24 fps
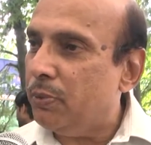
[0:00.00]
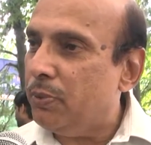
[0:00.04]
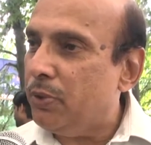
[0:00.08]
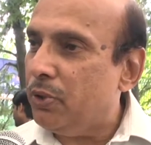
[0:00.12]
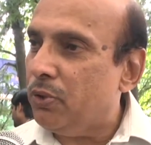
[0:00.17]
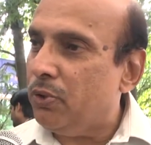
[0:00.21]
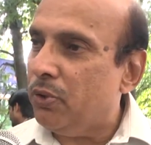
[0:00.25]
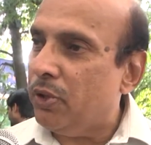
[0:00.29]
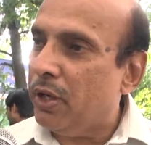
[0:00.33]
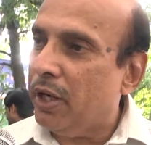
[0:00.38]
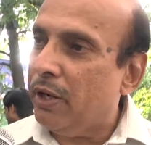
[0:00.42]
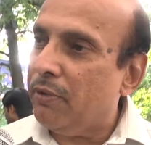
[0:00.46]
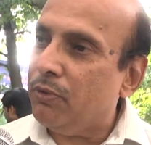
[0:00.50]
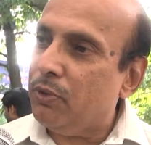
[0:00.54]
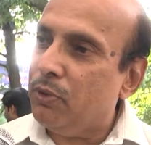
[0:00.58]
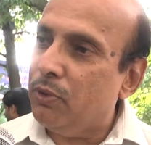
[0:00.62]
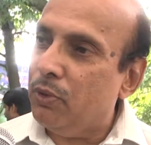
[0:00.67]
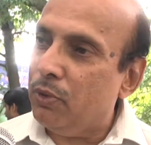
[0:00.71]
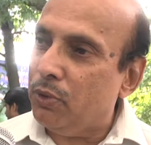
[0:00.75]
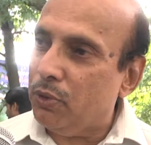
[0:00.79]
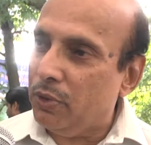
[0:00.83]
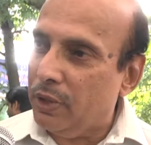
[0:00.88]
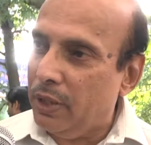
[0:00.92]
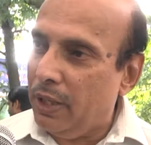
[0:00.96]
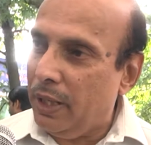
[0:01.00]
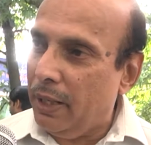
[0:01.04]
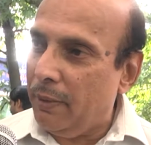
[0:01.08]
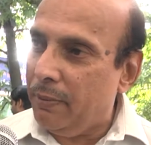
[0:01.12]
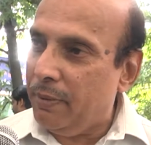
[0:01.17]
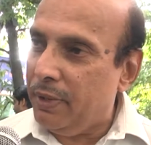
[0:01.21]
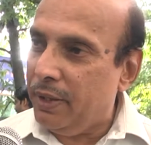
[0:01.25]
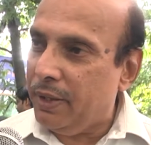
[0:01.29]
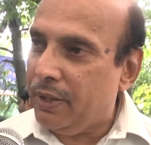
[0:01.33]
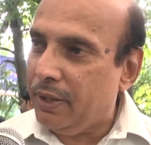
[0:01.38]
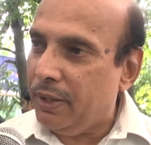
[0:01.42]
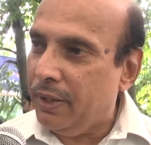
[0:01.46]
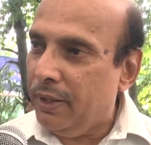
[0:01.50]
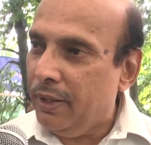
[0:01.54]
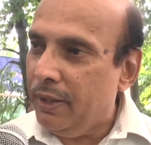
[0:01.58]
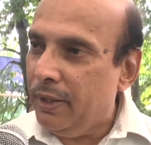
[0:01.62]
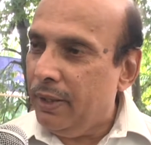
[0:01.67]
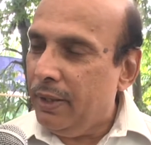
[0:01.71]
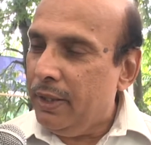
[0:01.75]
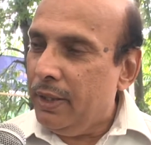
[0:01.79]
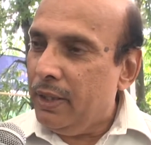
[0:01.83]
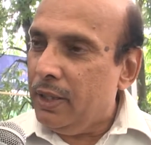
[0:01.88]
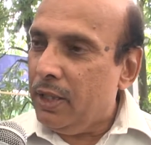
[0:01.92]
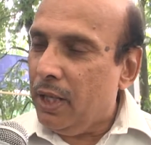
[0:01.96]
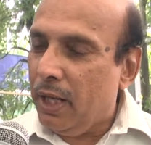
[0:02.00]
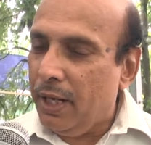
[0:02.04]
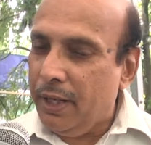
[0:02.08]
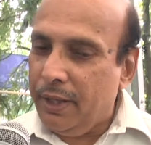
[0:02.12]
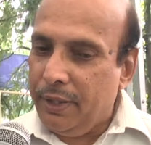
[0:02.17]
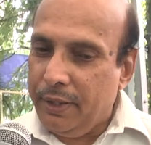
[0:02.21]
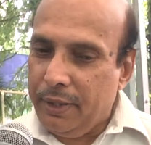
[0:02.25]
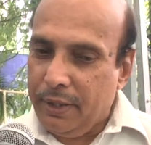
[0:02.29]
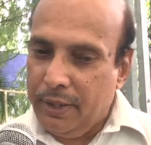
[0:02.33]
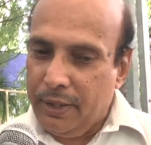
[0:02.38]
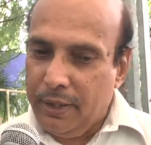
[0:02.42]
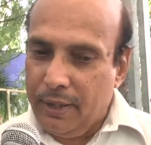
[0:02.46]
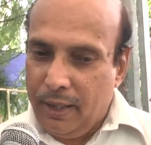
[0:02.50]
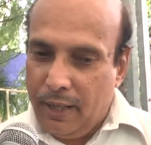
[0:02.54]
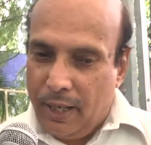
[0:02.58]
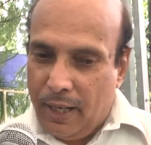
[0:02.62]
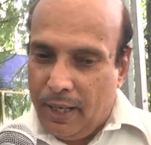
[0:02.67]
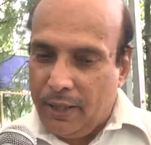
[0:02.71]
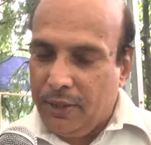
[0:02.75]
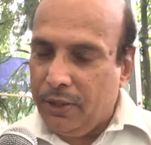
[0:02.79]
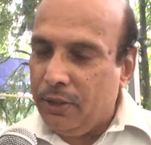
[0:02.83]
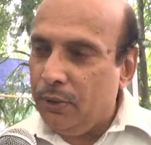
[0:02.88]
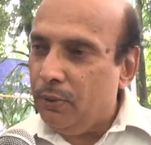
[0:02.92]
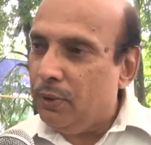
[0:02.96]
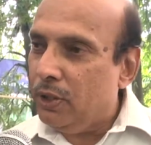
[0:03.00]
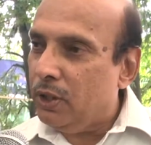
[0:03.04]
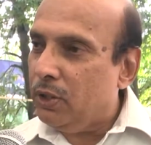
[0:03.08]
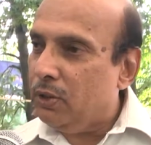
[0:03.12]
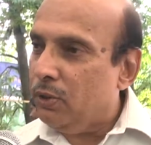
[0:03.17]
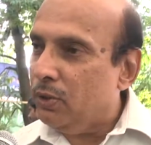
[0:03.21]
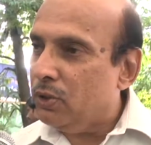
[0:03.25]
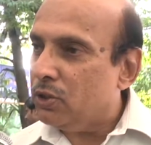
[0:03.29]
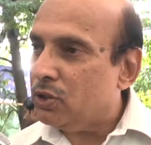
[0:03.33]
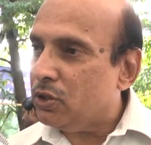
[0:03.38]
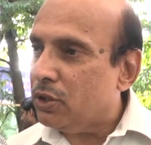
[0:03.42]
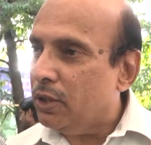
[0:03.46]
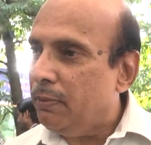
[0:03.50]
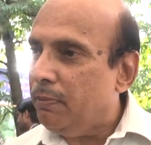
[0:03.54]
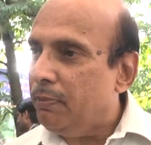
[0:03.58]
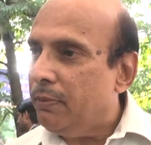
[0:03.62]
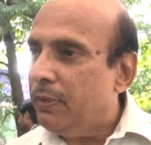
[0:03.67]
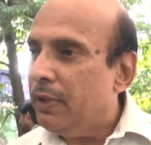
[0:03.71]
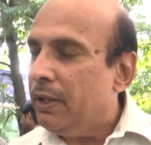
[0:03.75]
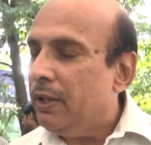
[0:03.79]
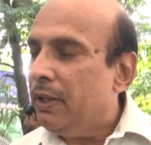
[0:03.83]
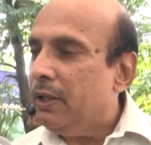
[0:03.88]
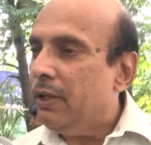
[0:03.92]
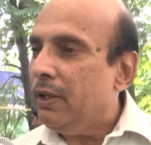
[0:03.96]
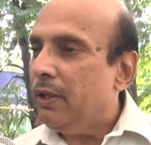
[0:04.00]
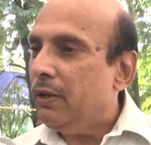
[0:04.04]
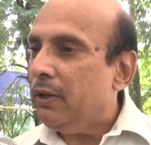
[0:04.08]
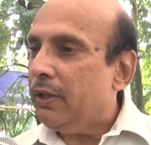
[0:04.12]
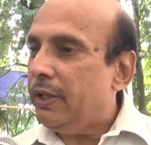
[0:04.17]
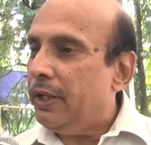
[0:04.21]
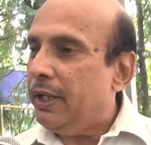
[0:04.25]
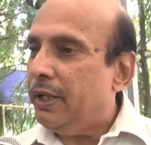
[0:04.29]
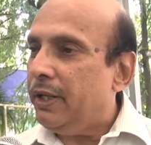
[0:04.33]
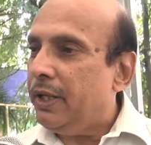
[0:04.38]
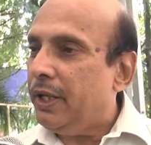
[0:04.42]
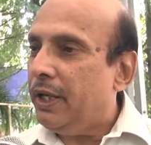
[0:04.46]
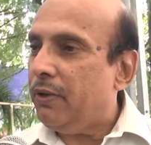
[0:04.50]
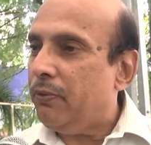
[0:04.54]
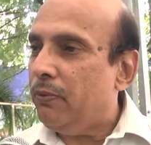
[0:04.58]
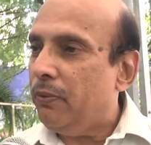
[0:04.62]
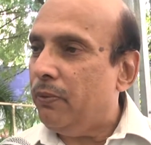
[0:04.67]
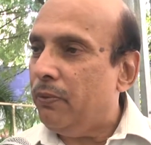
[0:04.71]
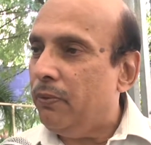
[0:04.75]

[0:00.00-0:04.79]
You don't have to go to the laboratory, and at your doorstep they take